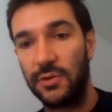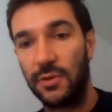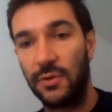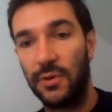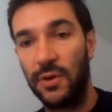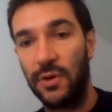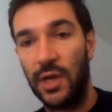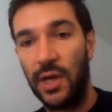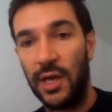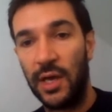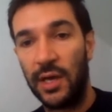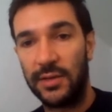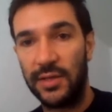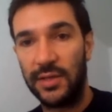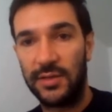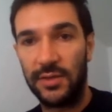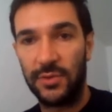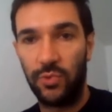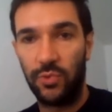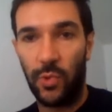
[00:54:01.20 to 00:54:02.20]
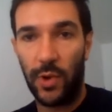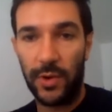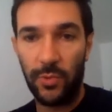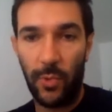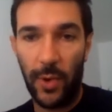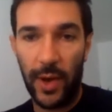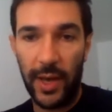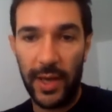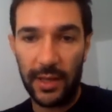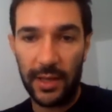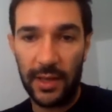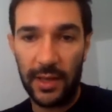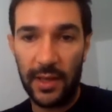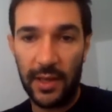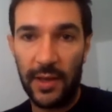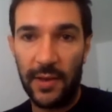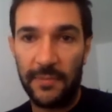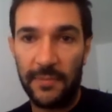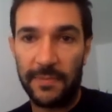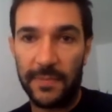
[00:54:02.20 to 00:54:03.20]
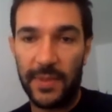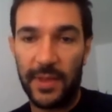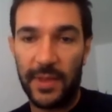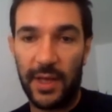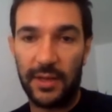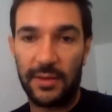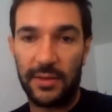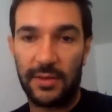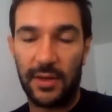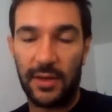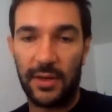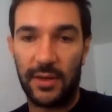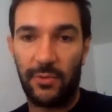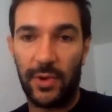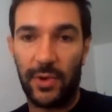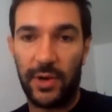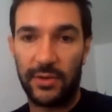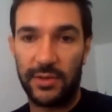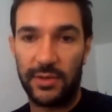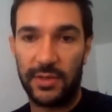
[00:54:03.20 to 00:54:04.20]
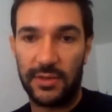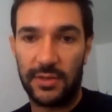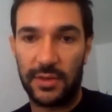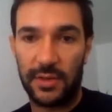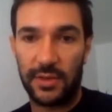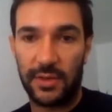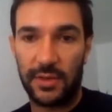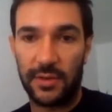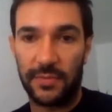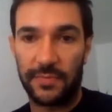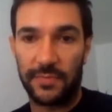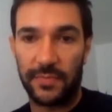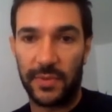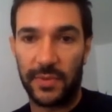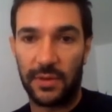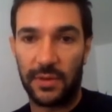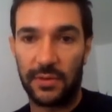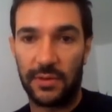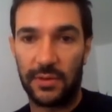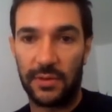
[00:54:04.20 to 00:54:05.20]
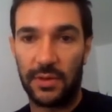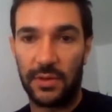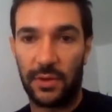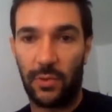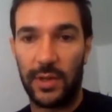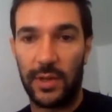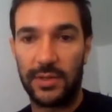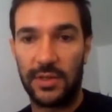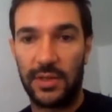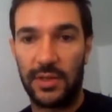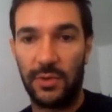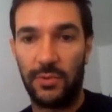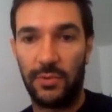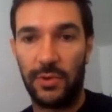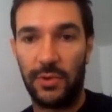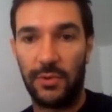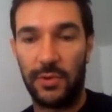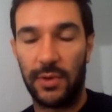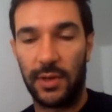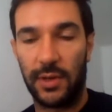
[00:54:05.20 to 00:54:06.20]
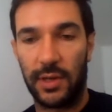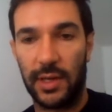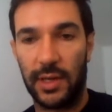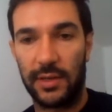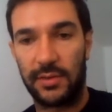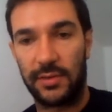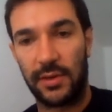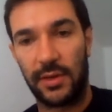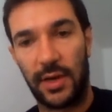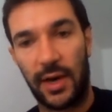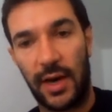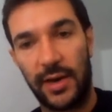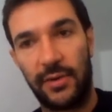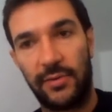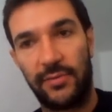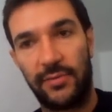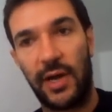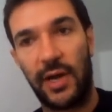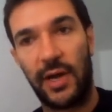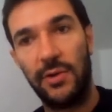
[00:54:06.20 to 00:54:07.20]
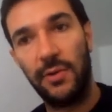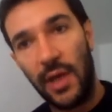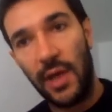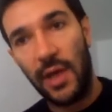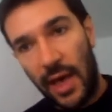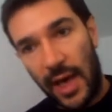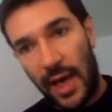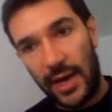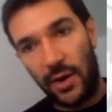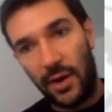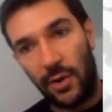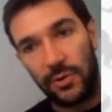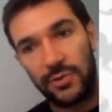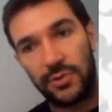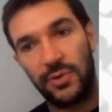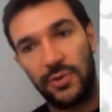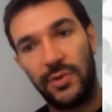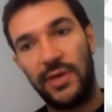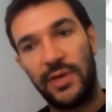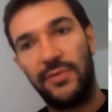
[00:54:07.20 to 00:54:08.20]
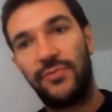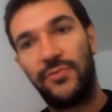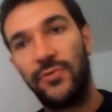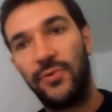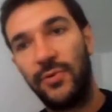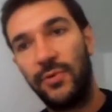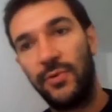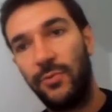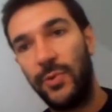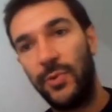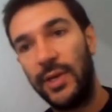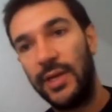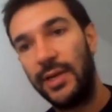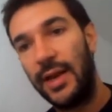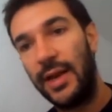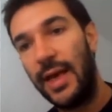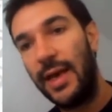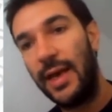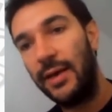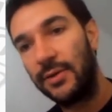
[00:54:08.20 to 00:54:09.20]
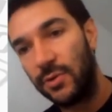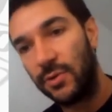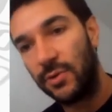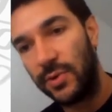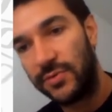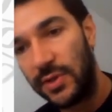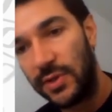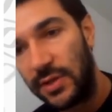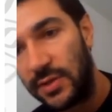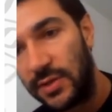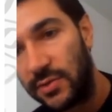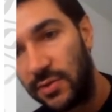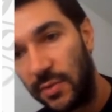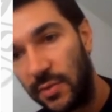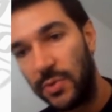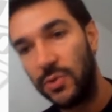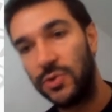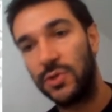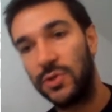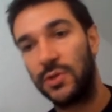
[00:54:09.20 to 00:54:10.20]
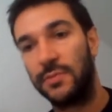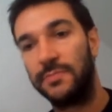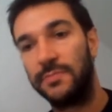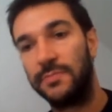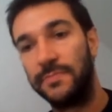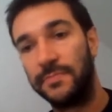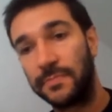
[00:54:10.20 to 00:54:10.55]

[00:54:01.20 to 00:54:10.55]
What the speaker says: So this is one way that where this the quantity will get a higher value. And also if if the distribution